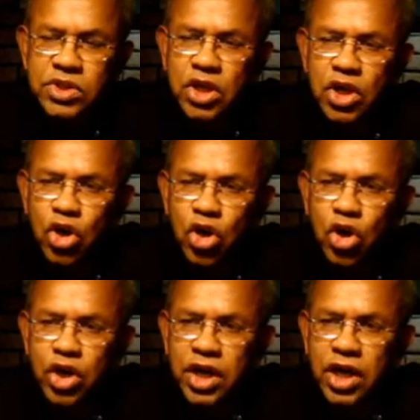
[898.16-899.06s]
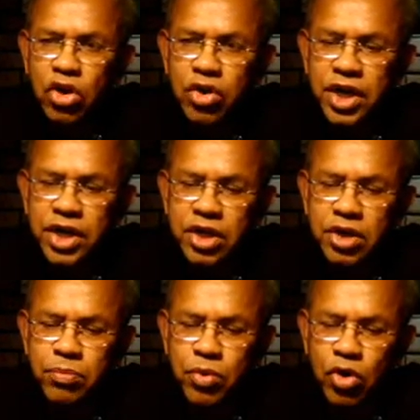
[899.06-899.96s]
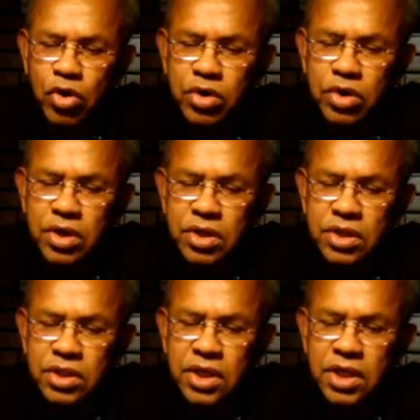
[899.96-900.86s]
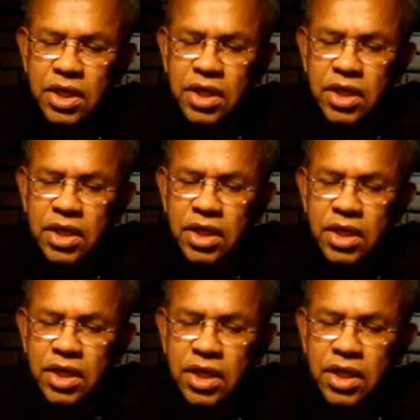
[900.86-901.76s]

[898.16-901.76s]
and it was a long elongated plot. It